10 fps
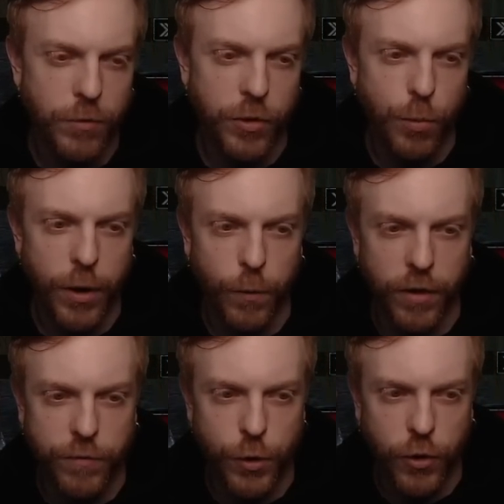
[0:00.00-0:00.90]
to the point where
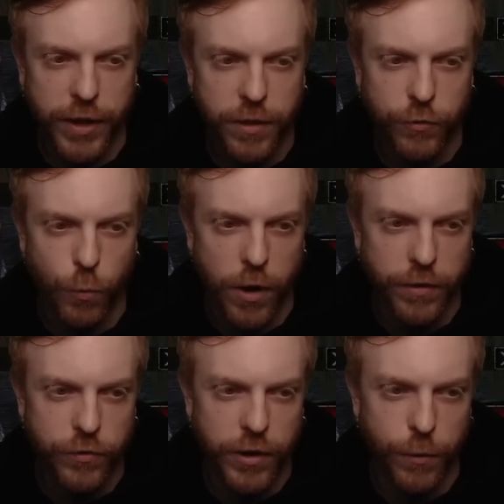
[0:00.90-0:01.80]
if you click this
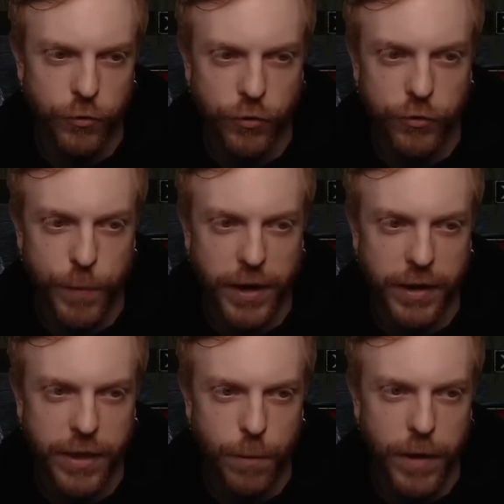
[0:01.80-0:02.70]
once and it was just spending them,